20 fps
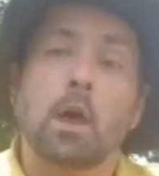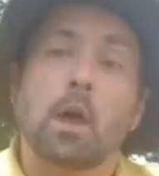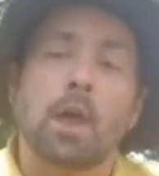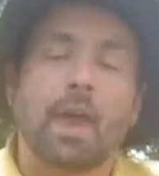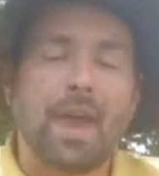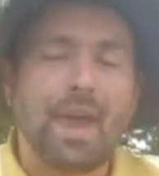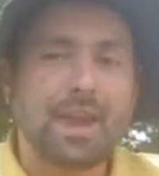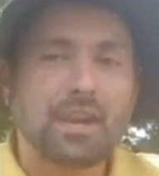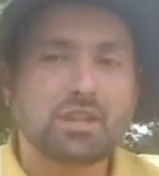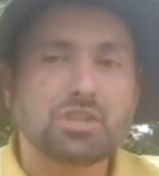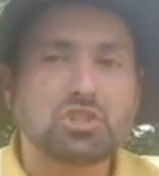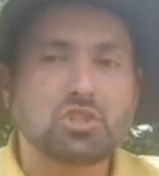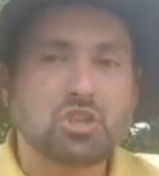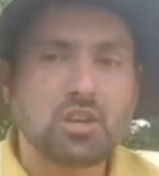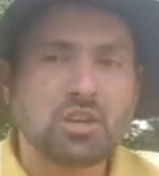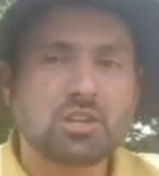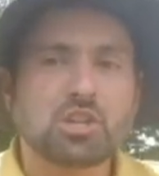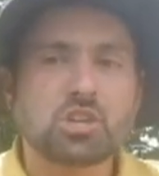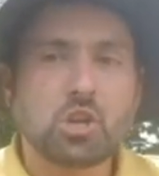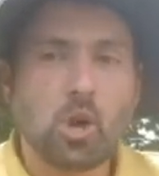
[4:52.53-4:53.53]
It is
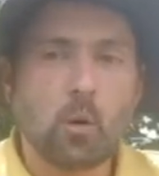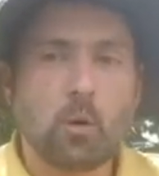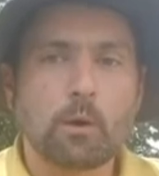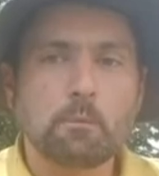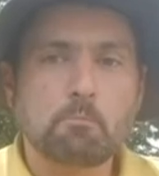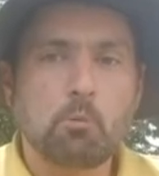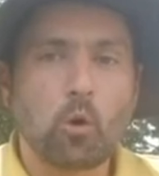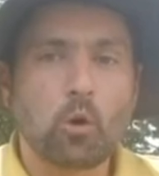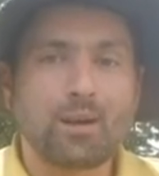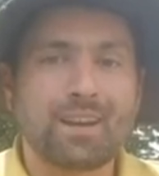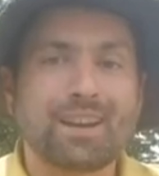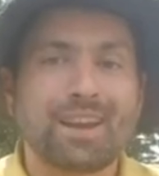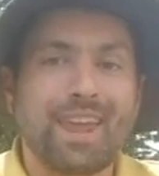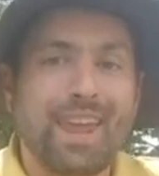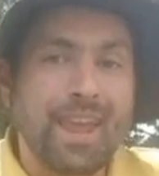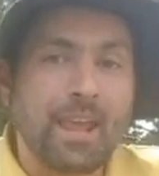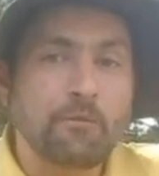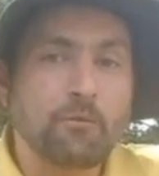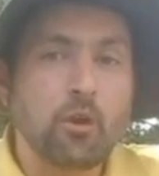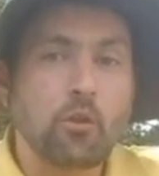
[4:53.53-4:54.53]
just so important.
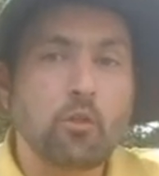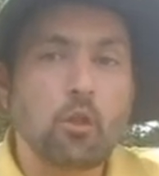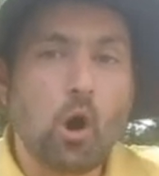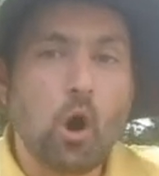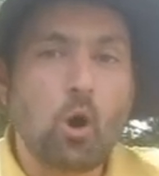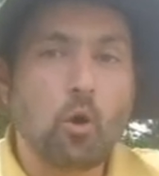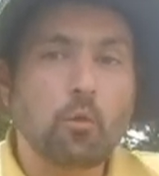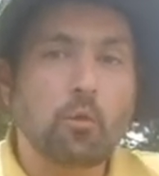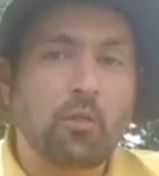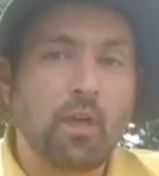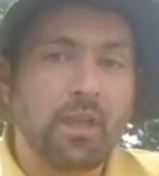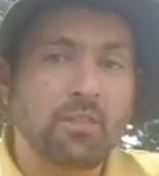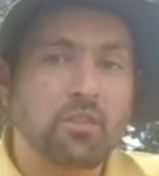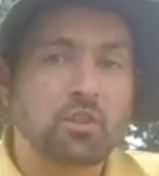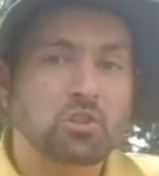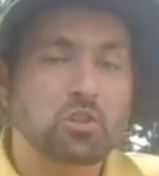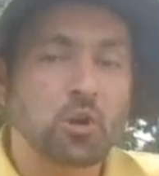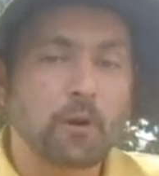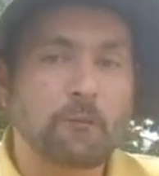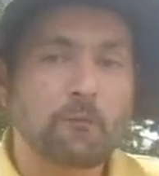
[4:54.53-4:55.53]
Even though that the
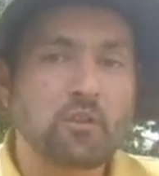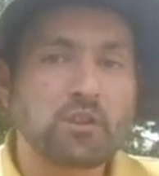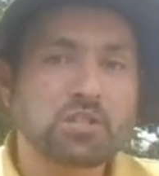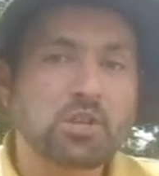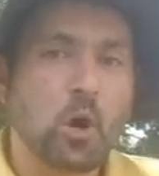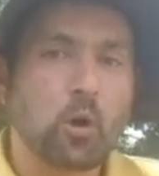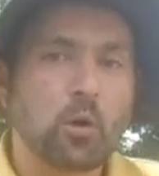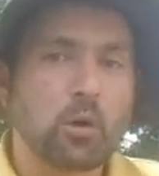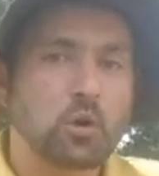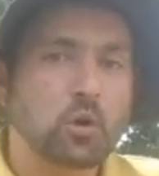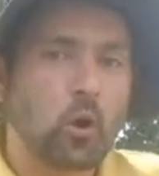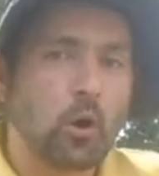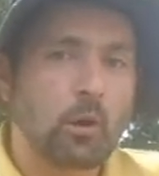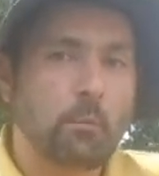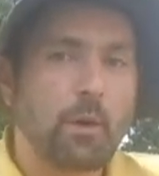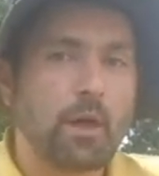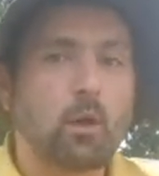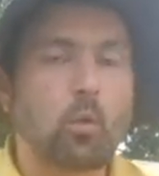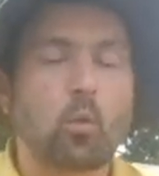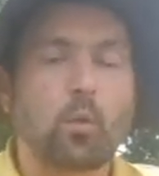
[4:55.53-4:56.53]
turf is going
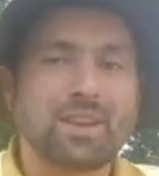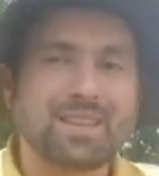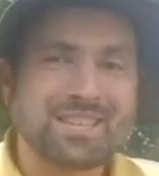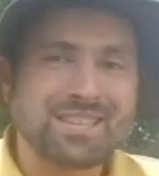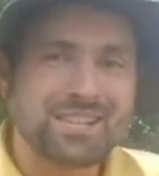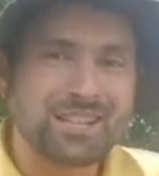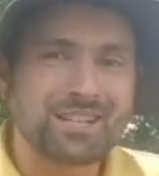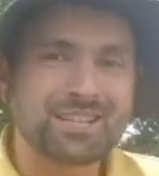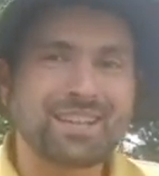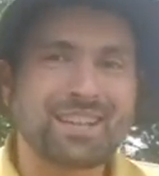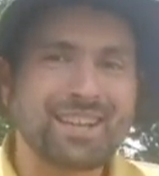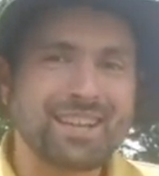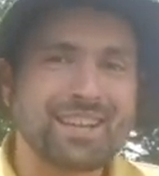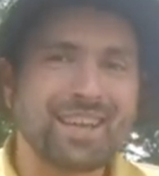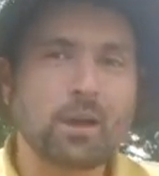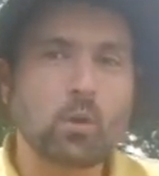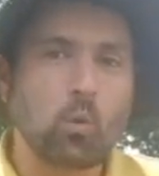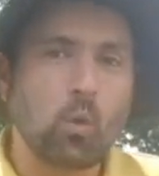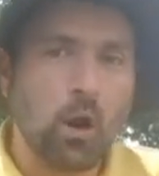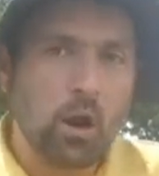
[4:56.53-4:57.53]
dormant, we still need to
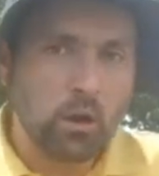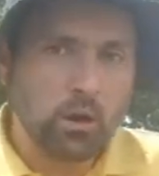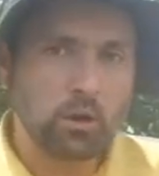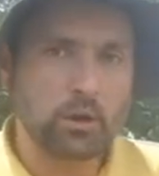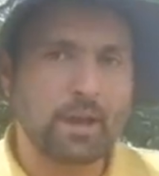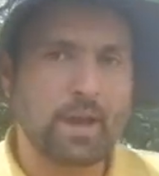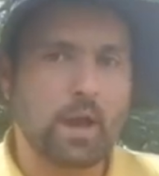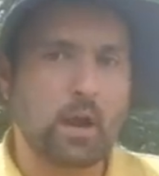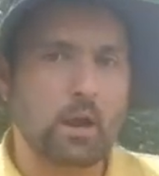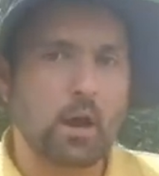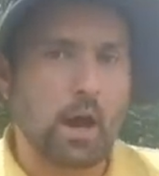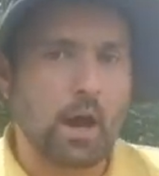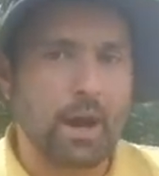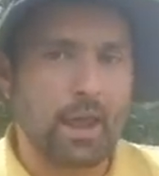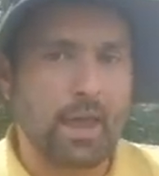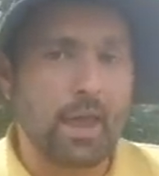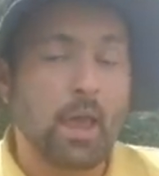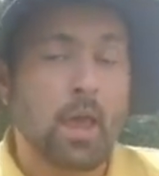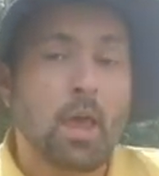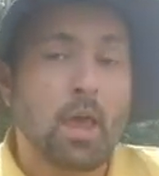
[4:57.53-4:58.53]
get water down on it.